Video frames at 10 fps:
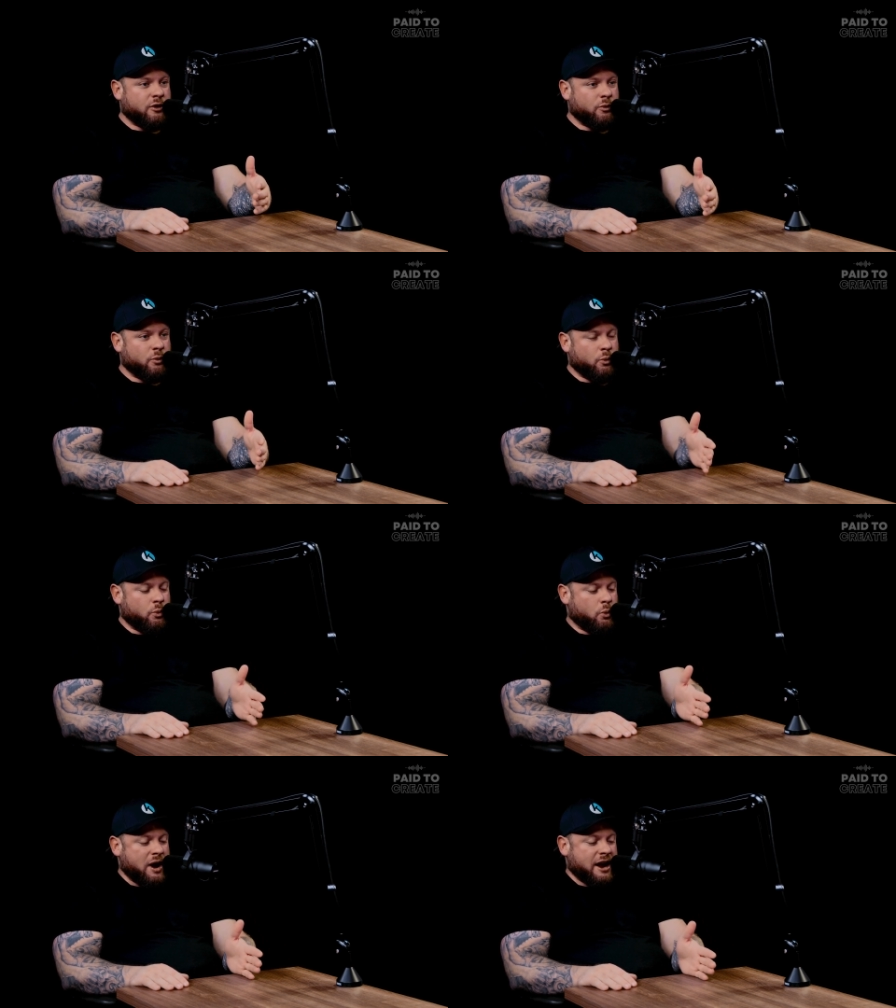
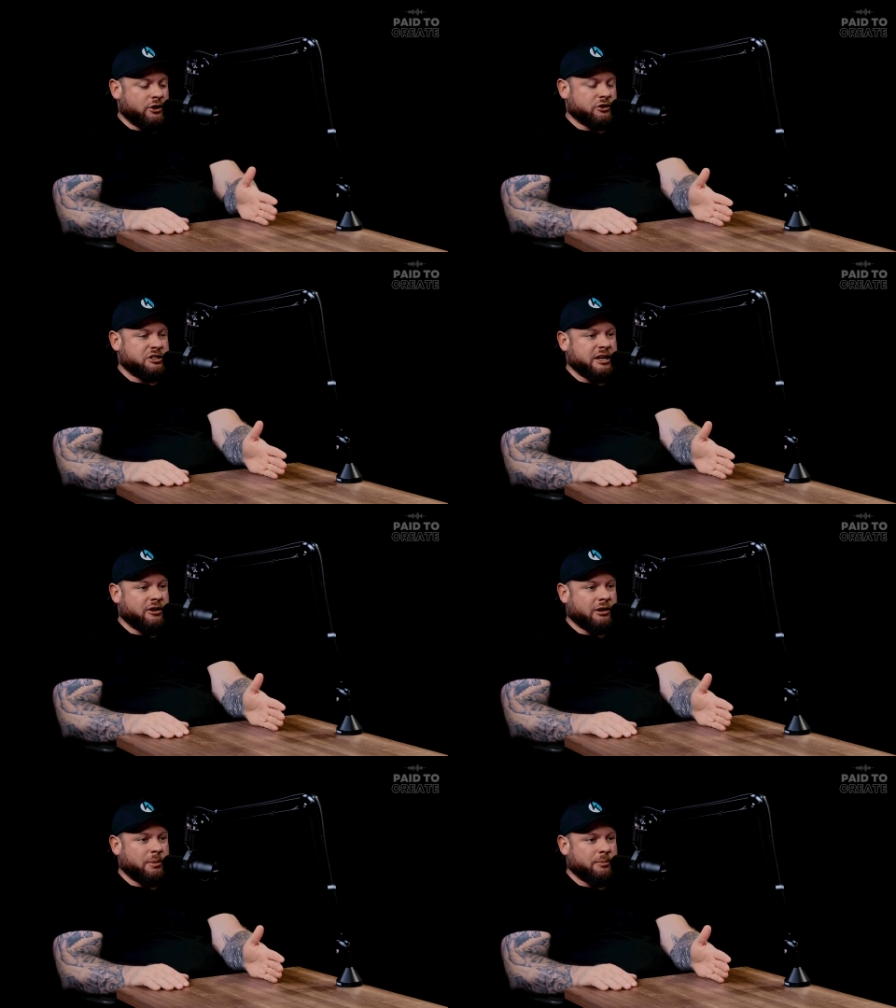where you're
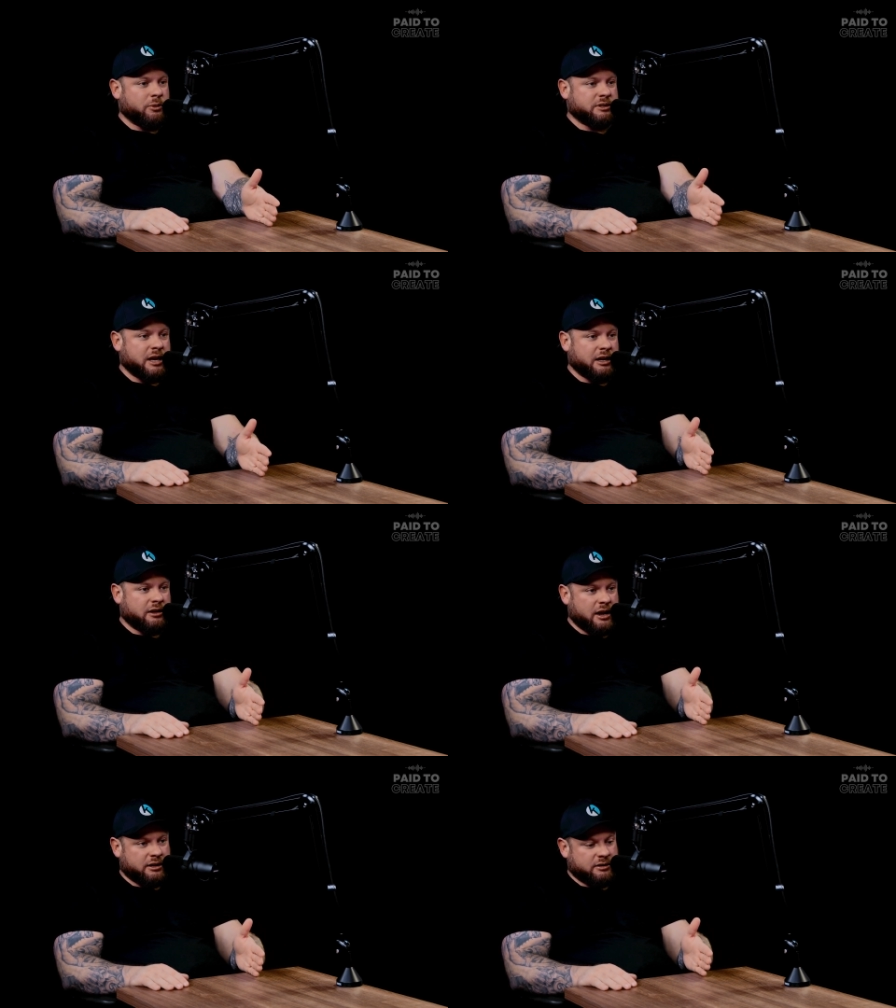steering people it's like
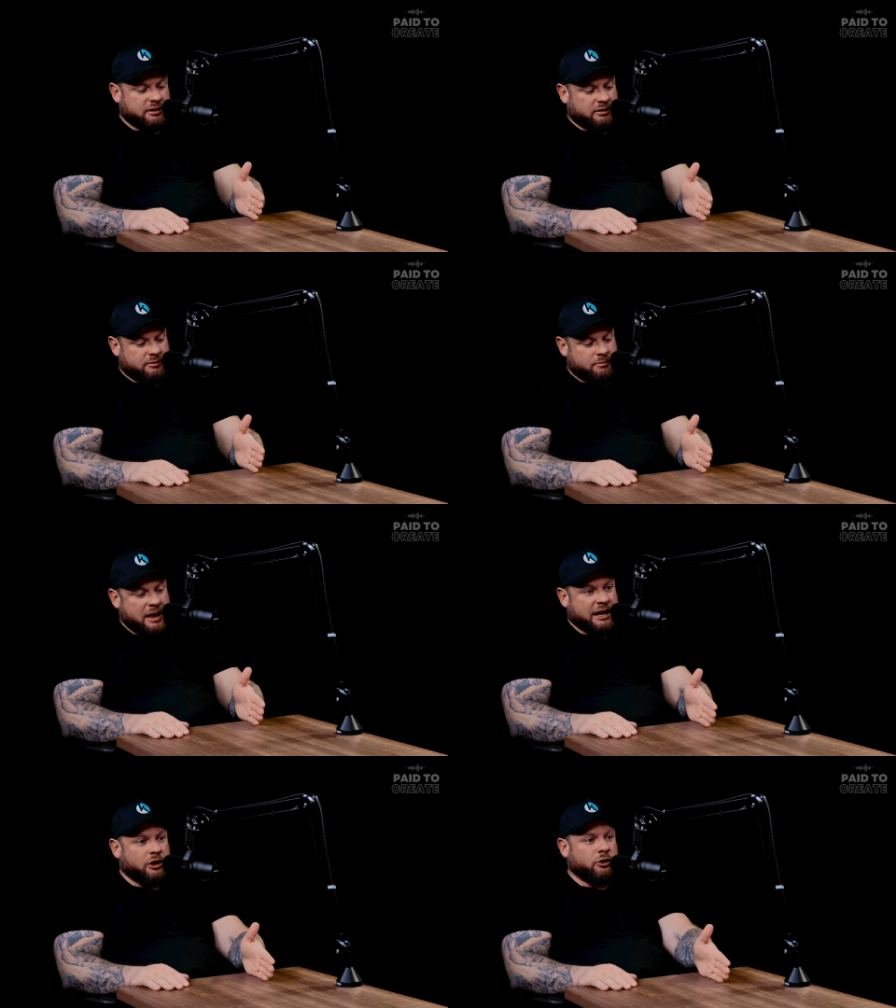like
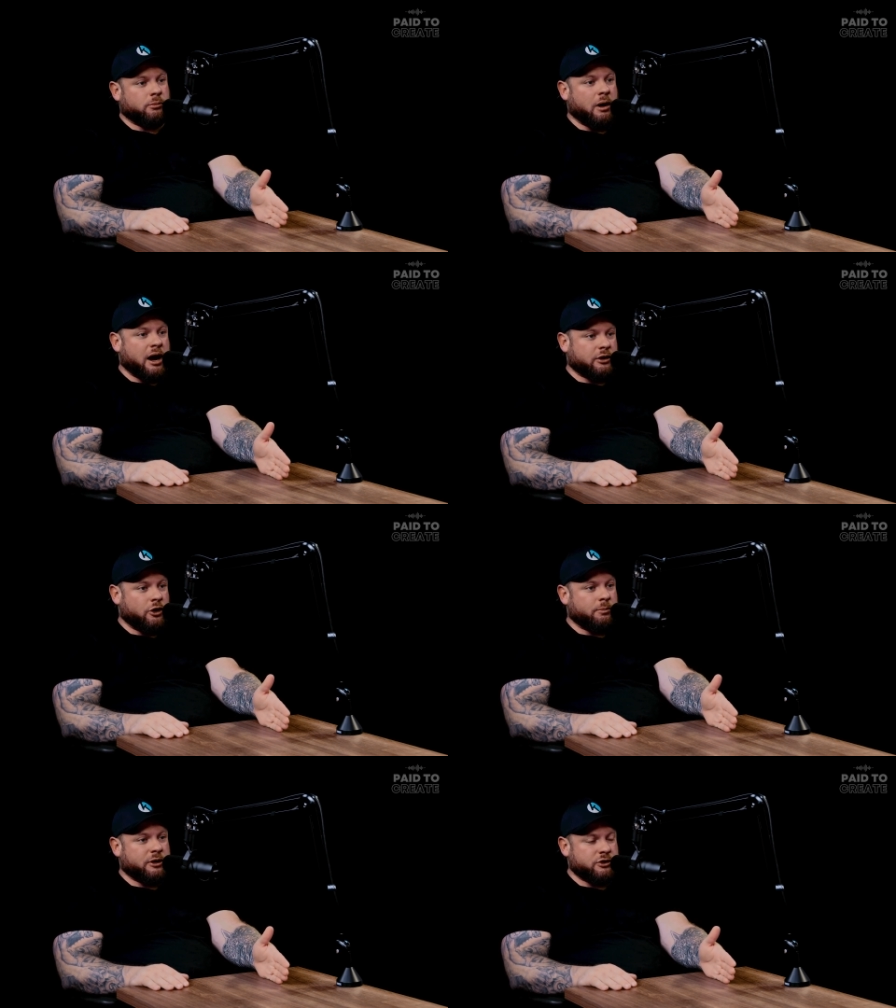making your mark
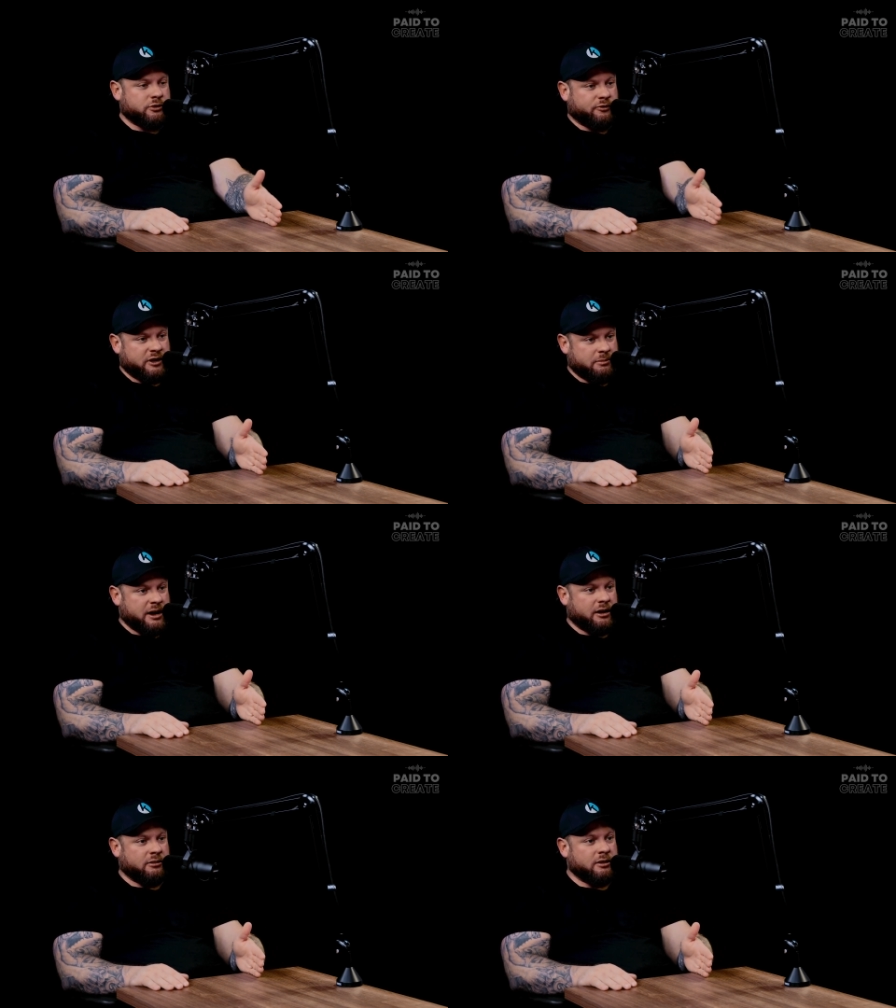not because you're
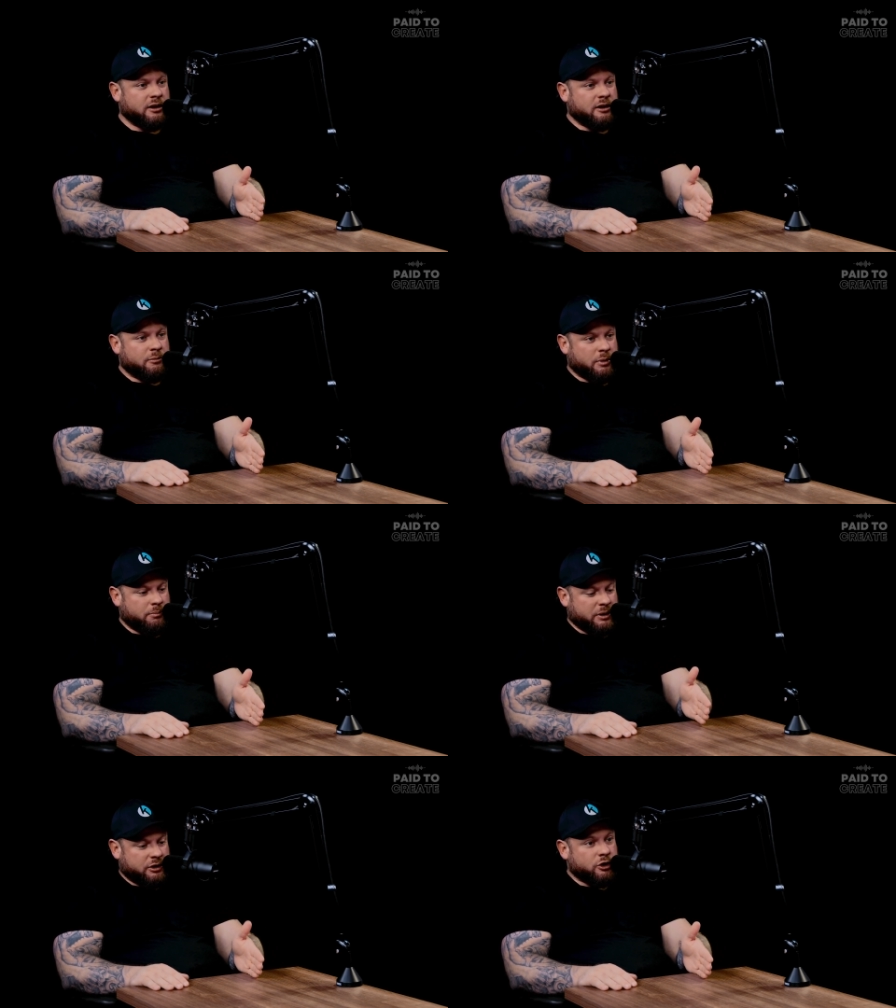female
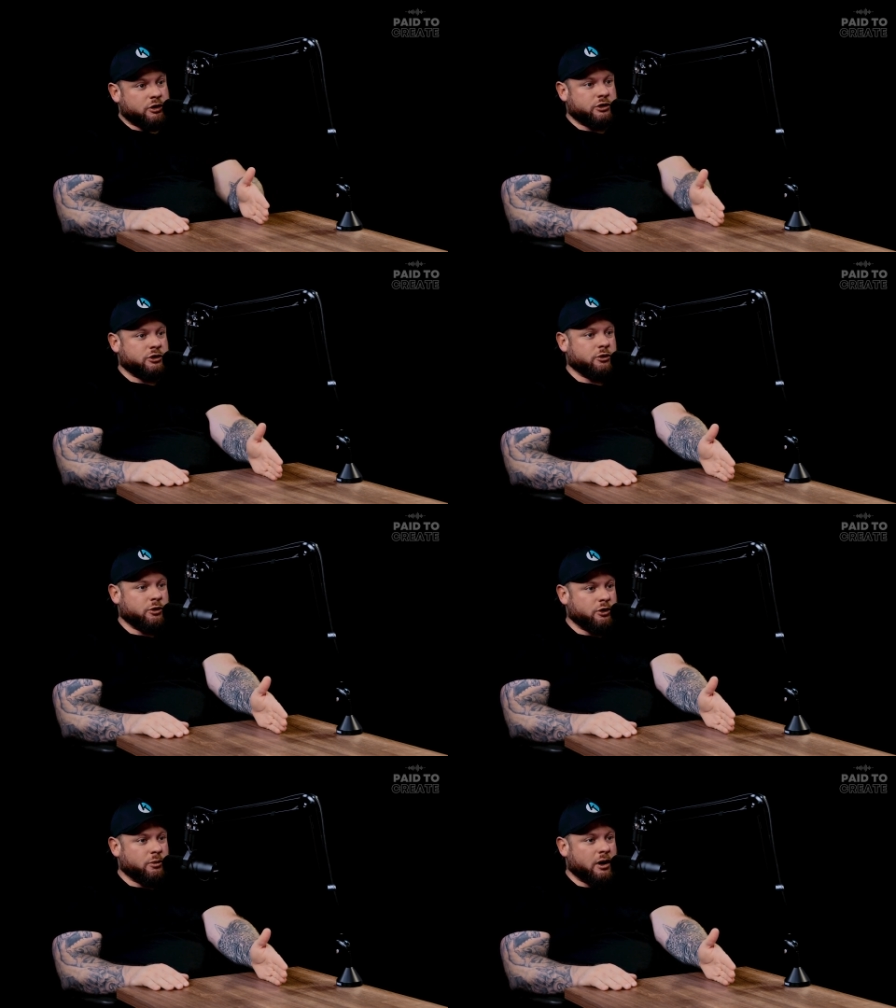but because you
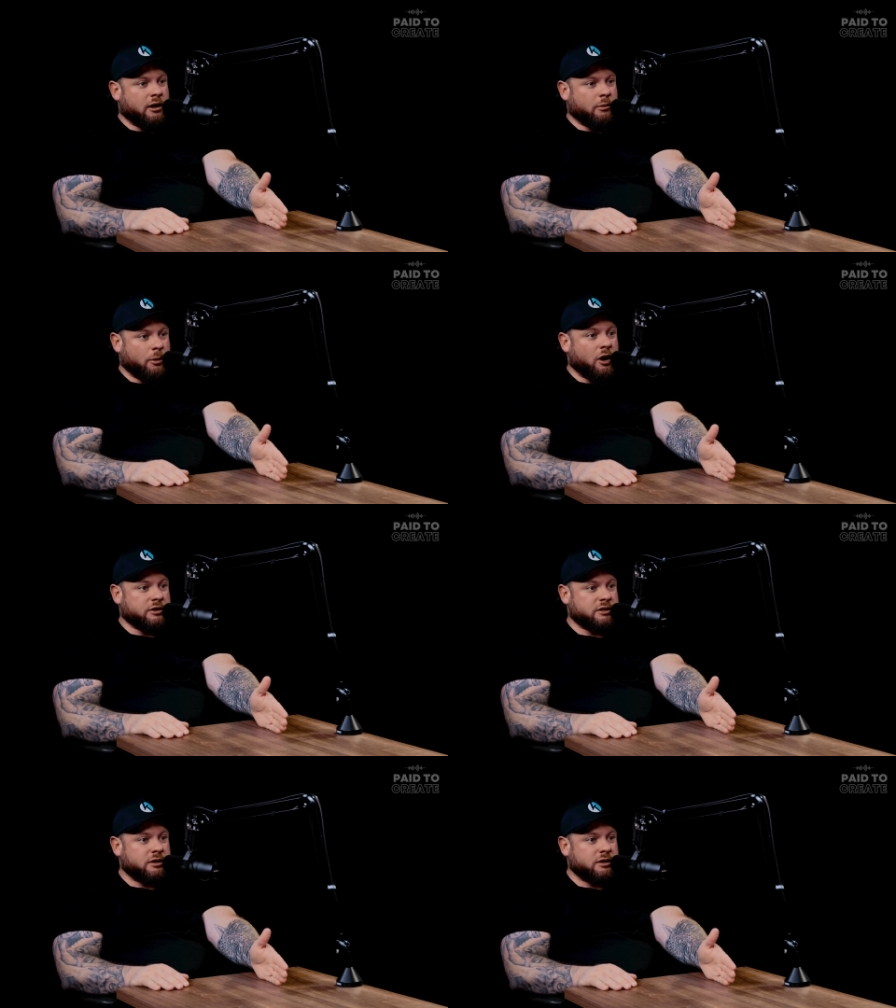you are a boss